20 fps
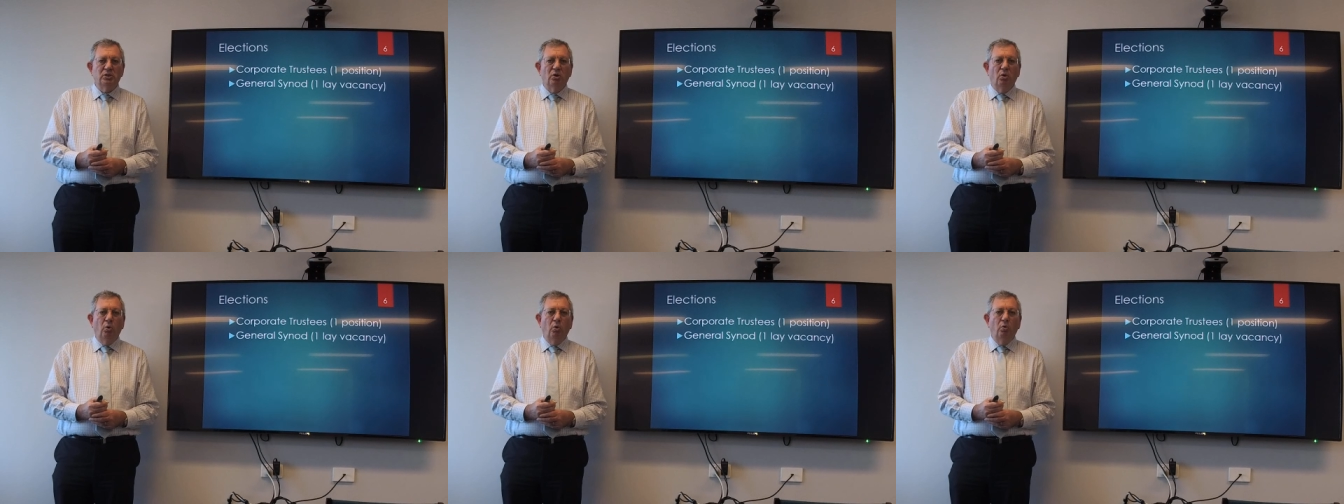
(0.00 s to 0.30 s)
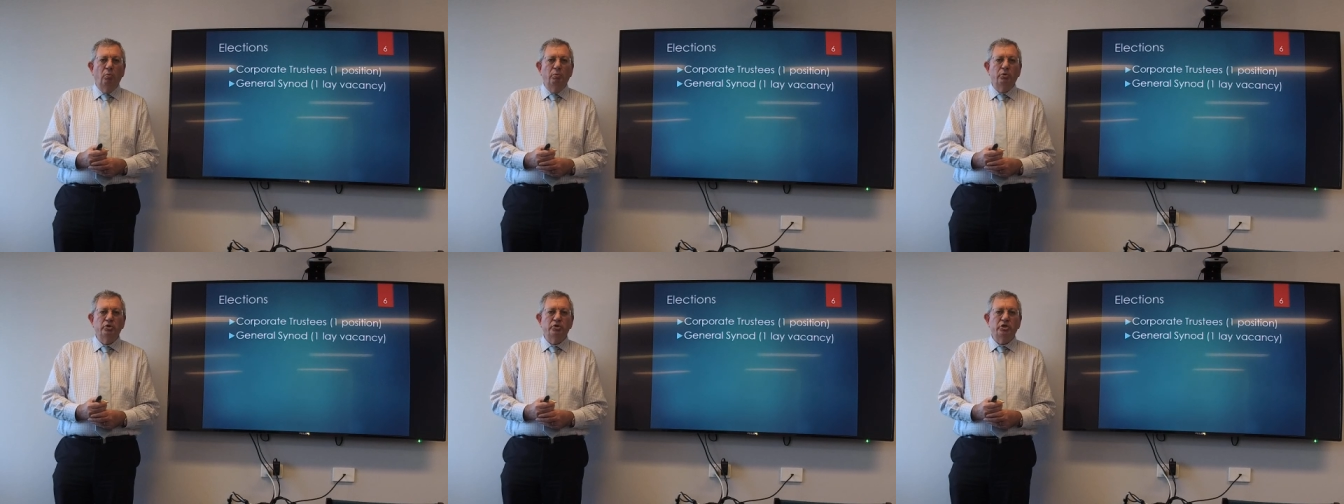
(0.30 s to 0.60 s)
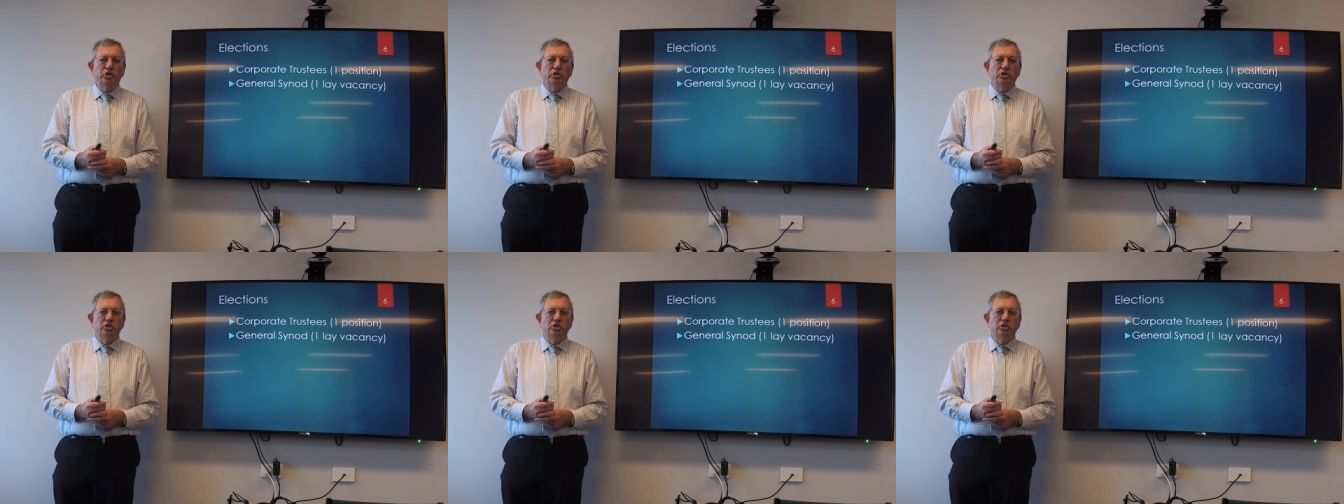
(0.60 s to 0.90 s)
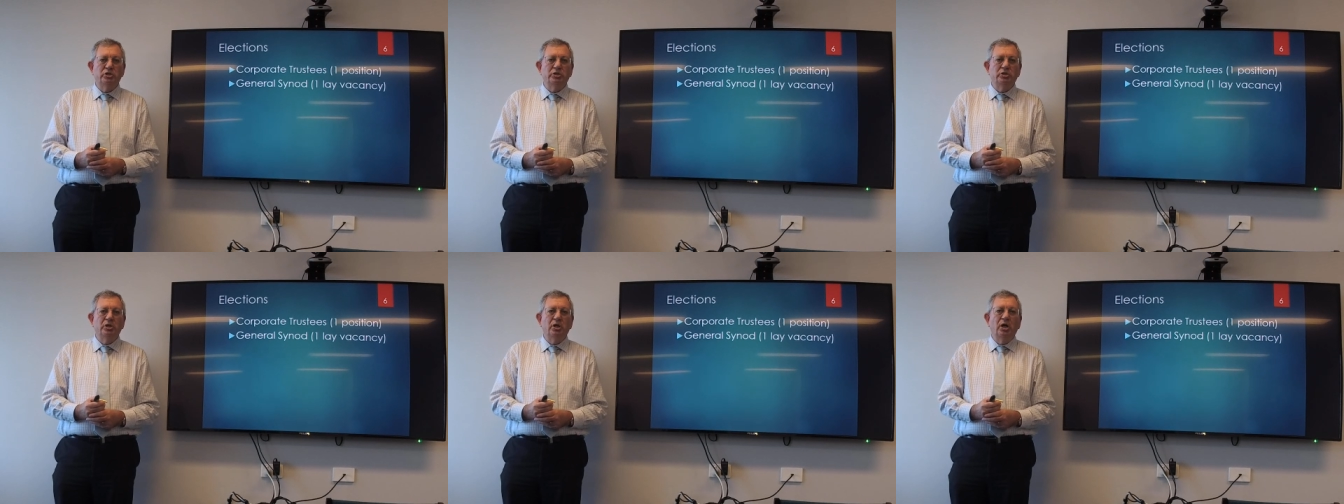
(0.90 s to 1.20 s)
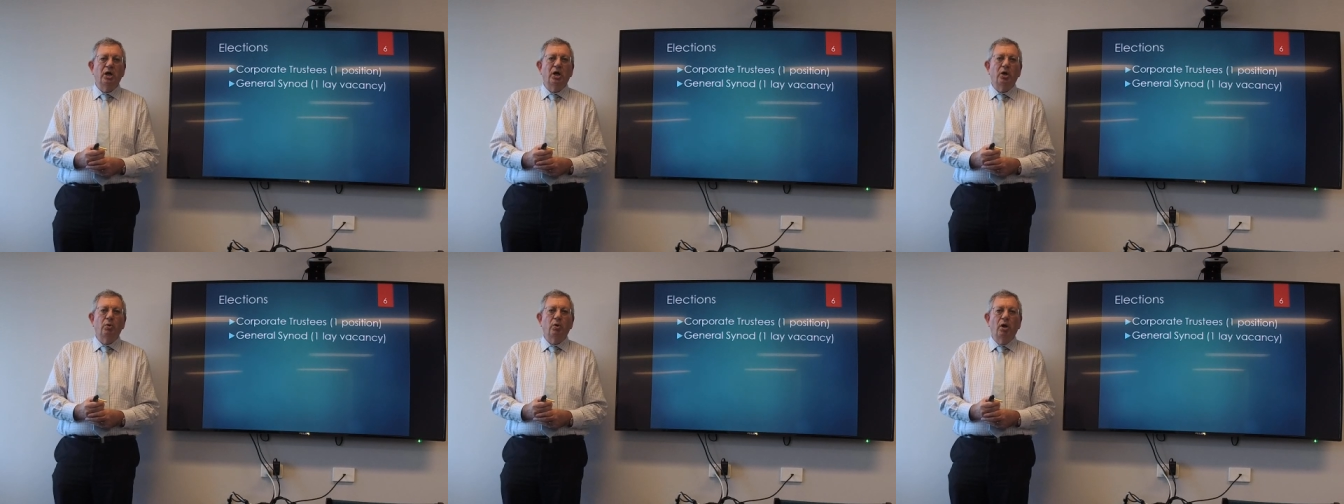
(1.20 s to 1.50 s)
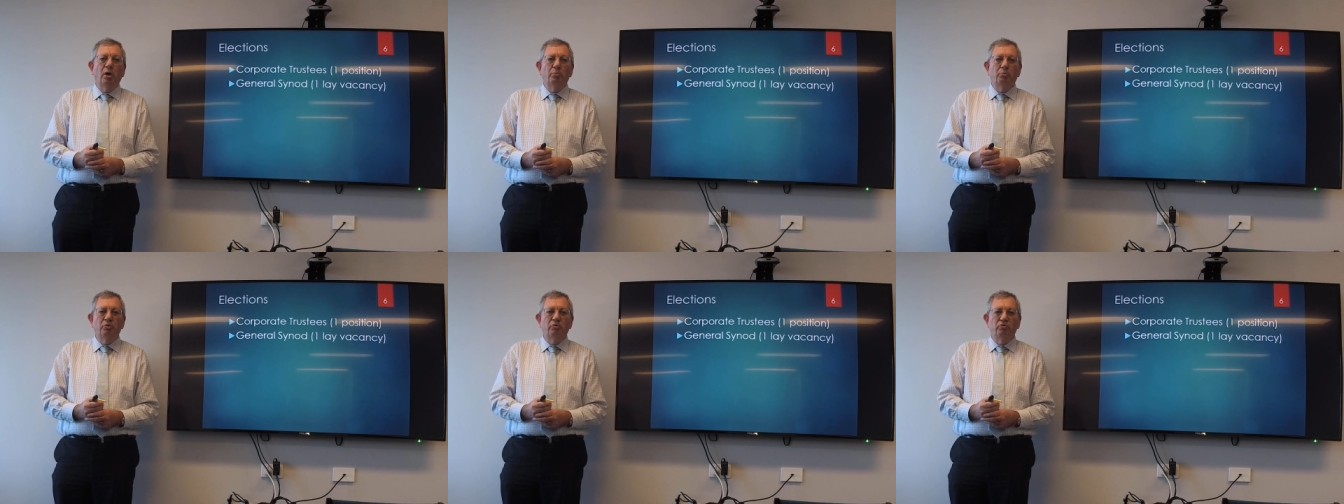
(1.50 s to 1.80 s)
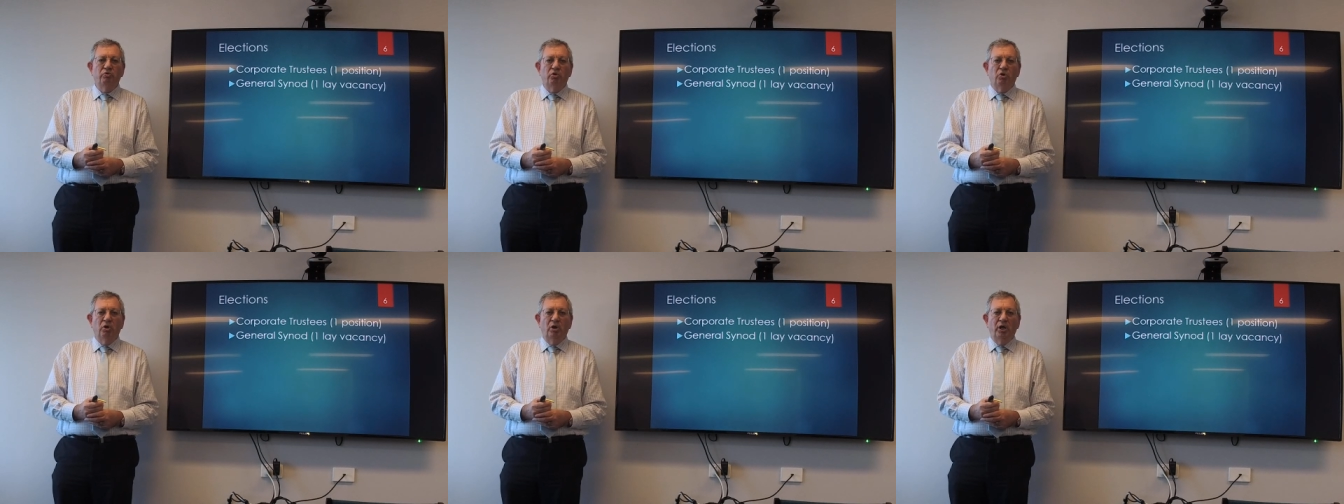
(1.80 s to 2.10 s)
all positions are open
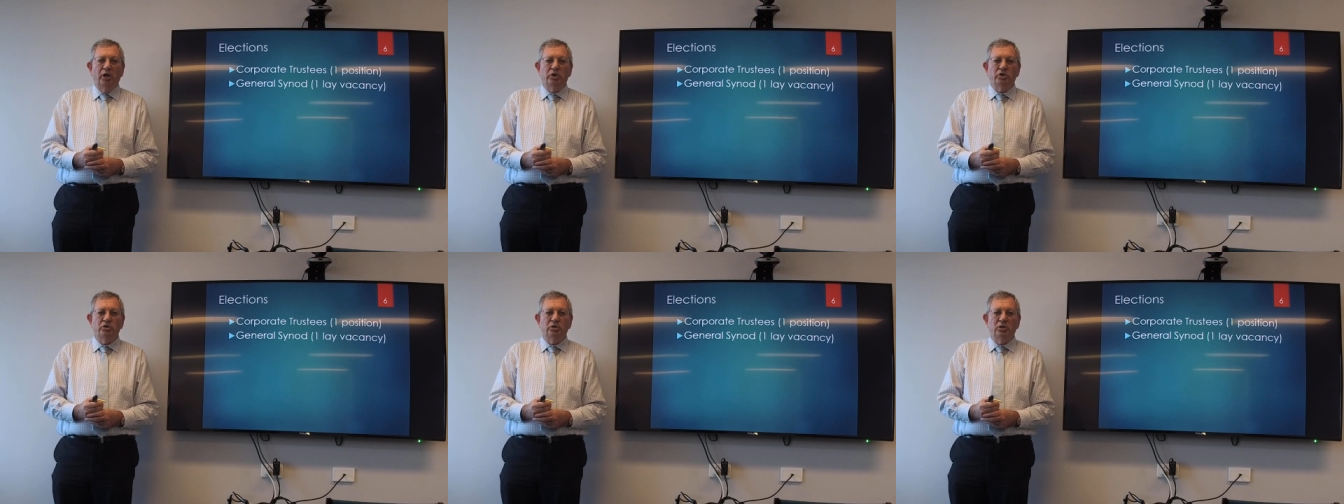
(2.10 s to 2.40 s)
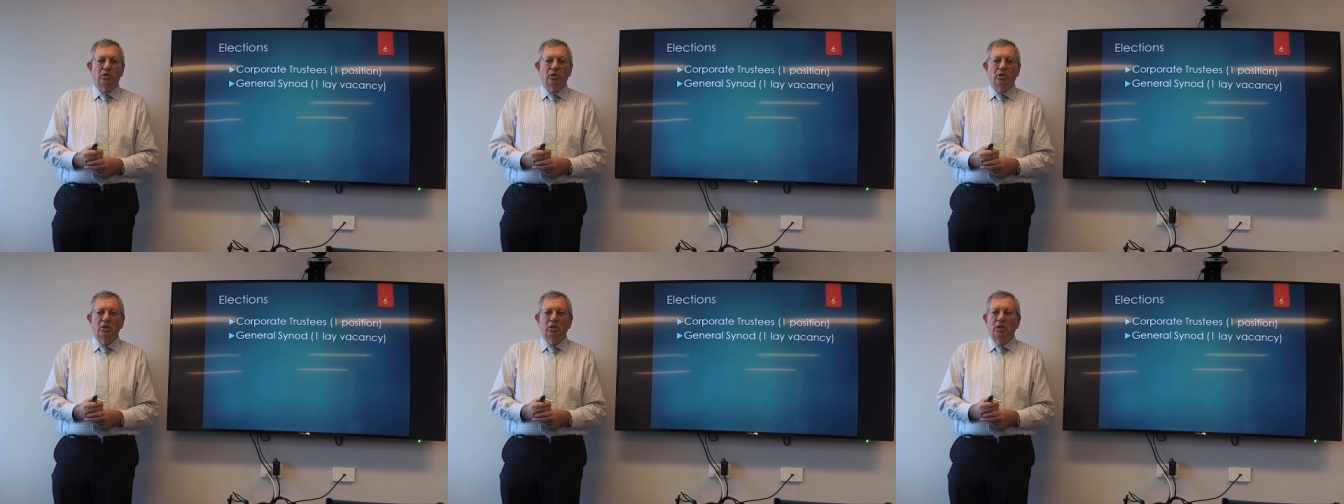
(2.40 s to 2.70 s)
for election.